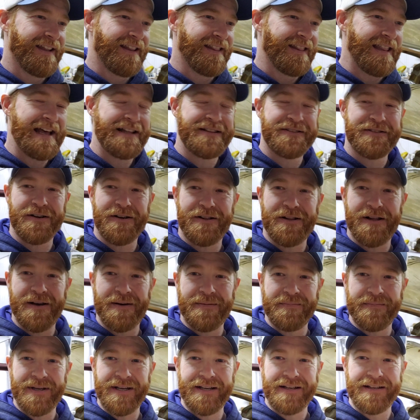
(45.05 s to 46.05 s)
that's all
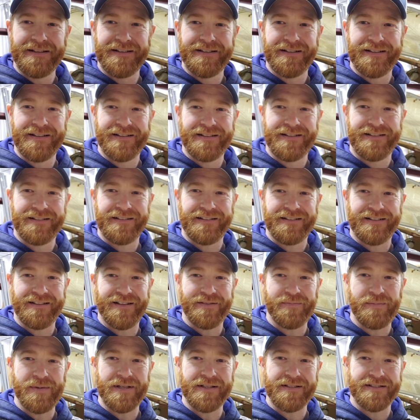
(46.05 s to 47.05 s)
on me.
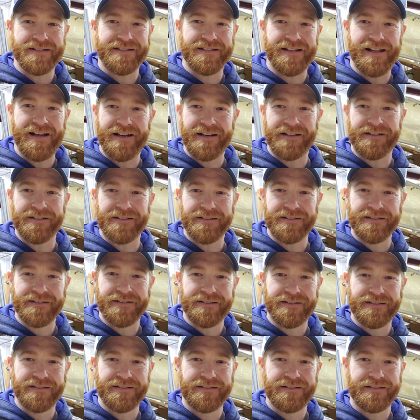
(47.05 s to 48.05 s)
I've been a slacker,
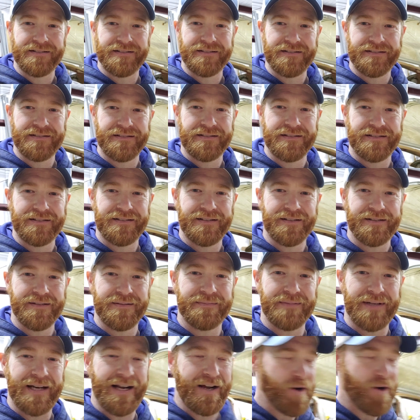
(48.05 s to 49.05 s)

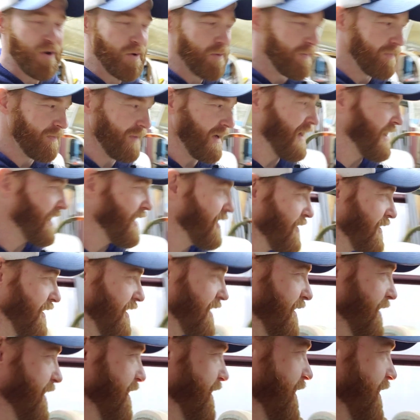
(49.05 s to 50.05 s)
but I hope now that